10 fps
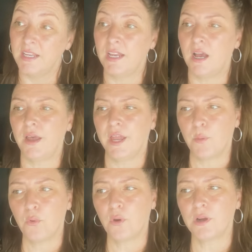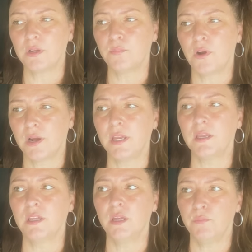Now, airport
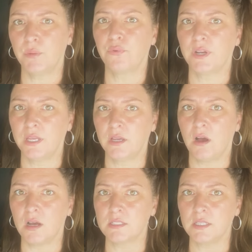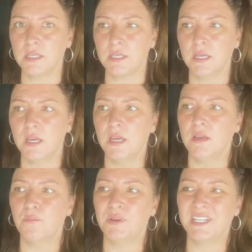parking can be pretty costly
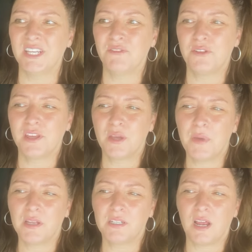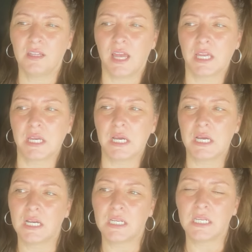but if you think about it on like
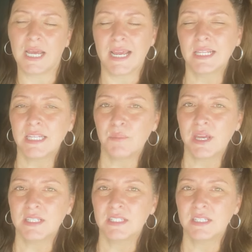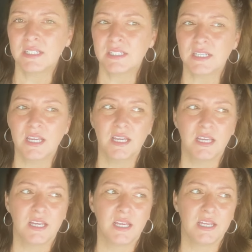a nightly basis,
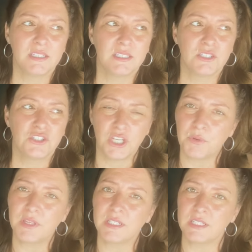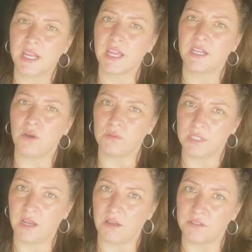it's cheaper than staying in a
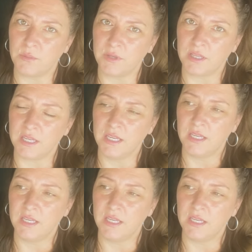hotel typically.